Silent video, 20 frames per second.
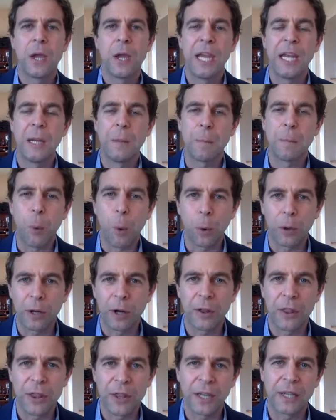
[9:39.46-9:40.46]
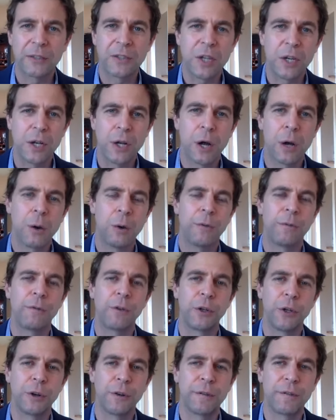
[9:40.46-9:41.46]
An important thing to know for
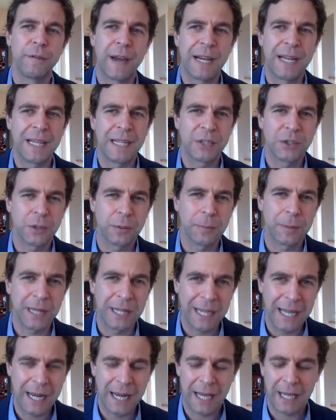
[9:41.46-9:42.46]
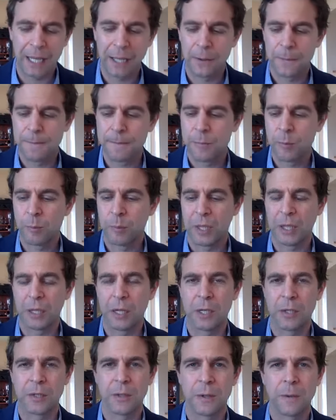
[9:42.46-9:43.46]
your financial planning
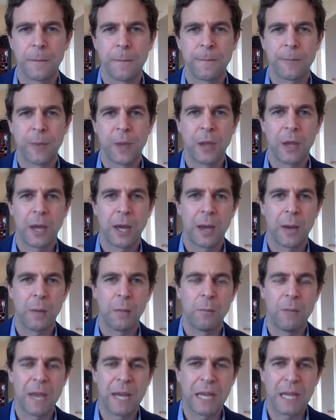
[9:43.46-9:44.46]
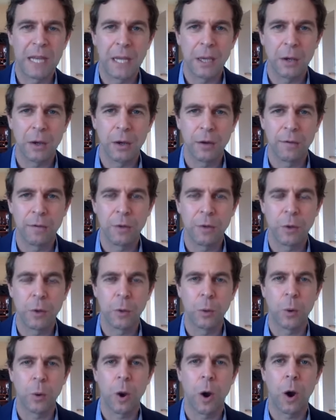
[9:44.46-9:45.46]
because uh, many of
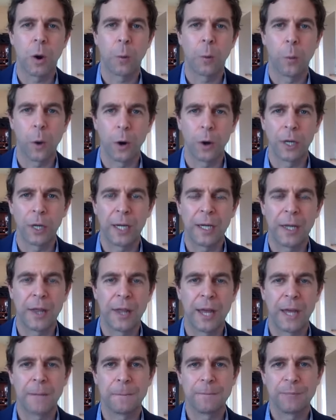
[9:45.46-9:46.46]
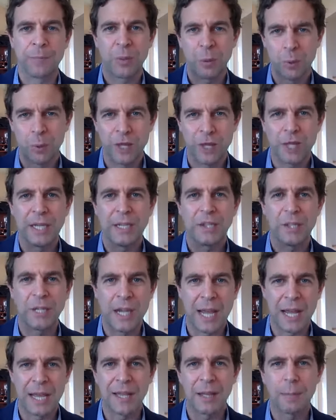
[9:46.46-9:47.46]
you are worried that with each
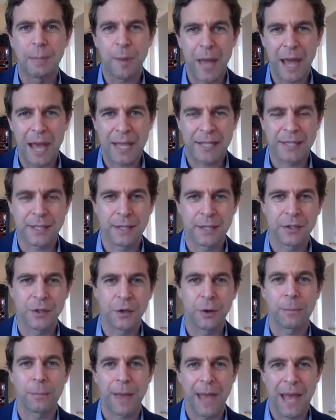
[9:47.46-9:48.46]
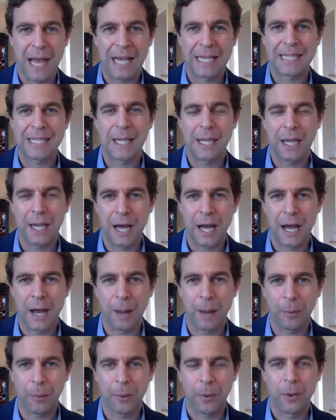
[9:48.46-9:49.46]
day that passes, you're passing
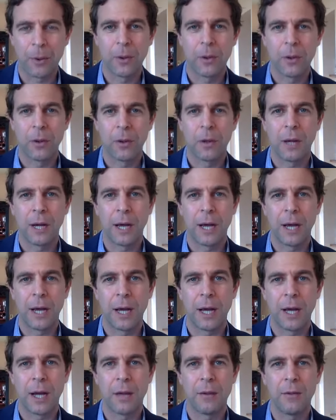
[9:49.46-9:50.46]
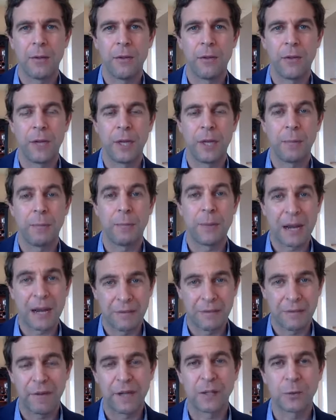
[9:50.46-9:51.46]
up uh, the
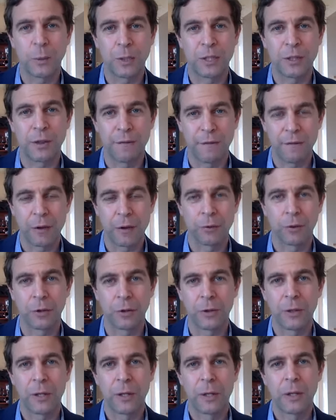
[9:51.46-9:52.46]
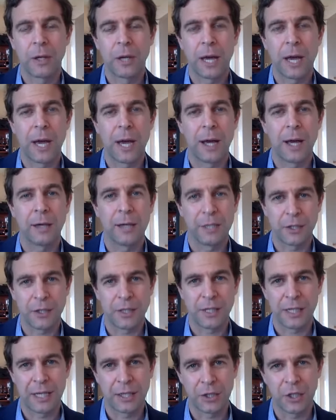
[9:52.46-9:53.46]
benefits which the federal uh,
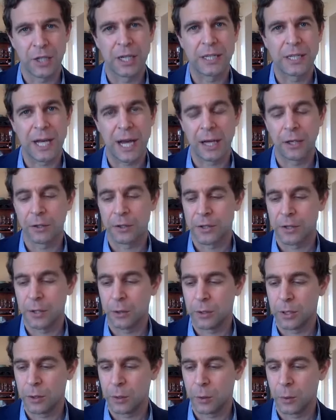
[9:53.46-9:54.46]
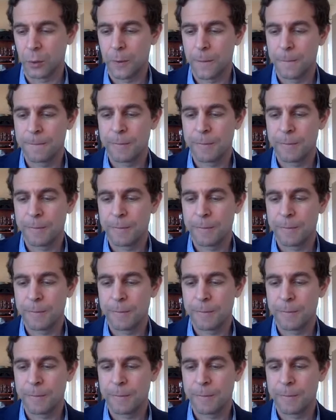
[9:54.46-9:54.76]
legislation entitles you to.